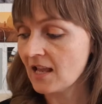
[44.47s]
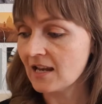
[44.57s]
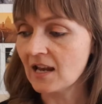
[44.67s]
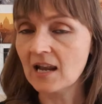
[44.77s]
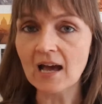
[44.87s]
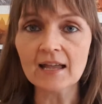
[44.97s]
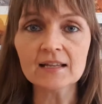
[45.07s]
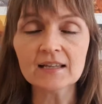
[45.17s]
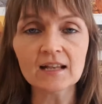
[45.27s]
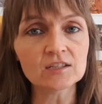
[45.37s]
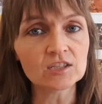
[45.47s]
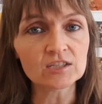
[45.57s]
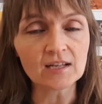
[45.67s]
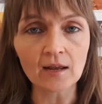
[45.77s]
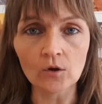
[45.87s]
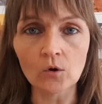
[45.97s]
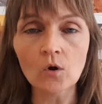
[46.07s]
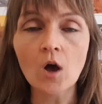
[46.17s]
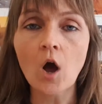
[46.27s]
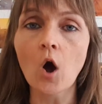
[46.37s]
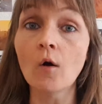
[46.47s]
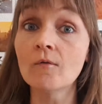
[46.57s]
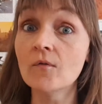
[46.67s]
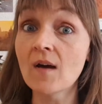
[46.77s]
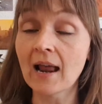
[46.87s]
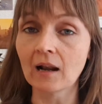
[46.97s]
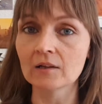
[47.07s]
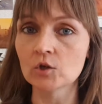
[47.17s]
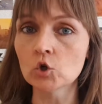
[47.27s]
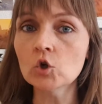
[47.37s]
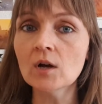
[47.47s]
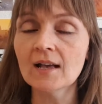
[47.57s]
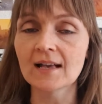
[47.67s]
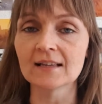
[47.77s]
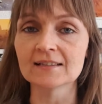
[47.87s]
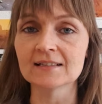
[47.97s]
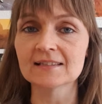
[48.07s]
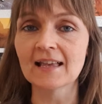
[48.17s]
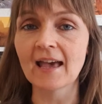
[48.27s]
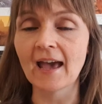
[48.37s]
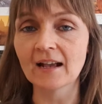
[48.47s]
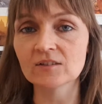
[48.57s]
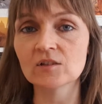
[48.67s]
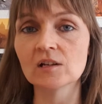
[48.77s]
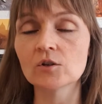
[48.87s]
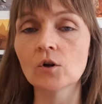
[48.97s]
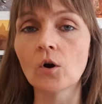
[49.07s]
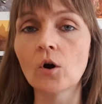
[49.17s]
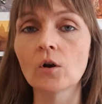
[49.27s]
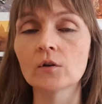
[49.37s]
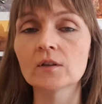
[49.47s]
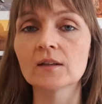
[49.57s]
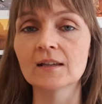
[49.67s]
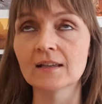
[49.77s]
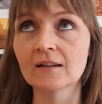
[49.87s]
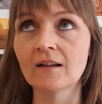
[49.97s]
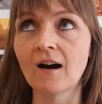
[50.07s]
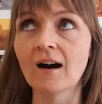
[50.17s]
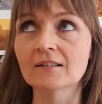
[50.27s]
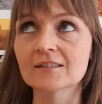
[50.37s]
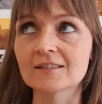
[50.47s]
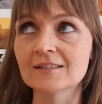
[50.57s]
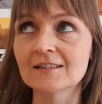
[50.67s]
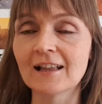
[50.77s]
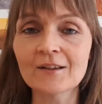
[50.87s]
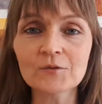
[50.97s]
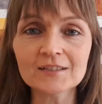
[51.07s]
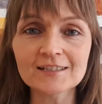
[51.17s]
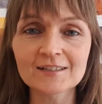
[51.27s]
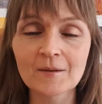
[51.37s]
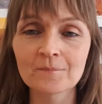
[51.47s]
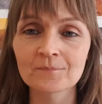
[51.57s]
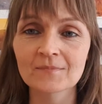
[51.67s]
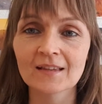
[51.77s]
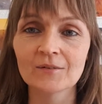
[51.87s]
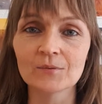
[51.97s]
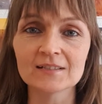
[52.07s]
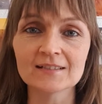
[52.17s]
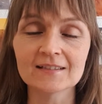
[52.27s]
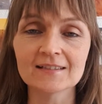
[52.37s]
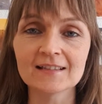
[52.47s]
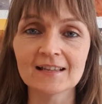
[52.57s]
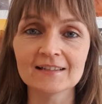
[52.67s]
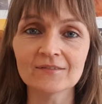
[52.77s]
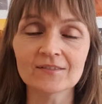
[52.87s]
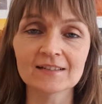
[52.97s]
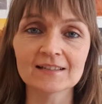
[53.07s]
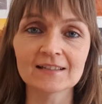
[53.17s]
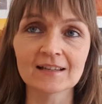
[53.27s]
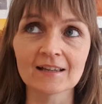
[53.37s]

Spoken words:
Light and shadow, or value as it's actually called in artsy language, which is the different